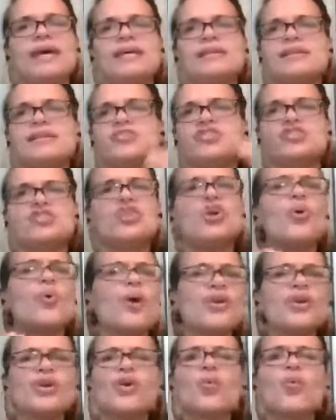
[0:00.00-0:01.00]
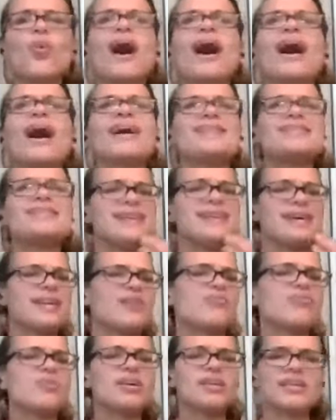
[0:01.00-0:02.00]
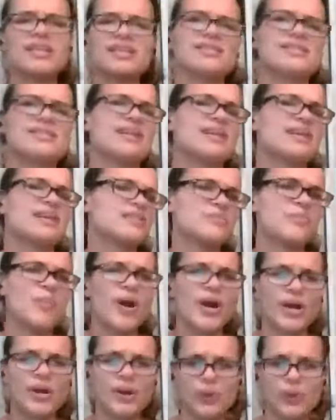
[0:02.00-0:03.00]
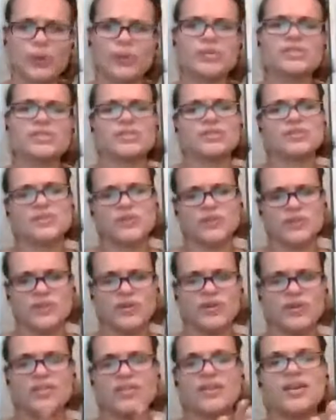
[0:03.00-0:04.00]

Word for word: such as knowing your why, setting realistic and smart goals, and so forth?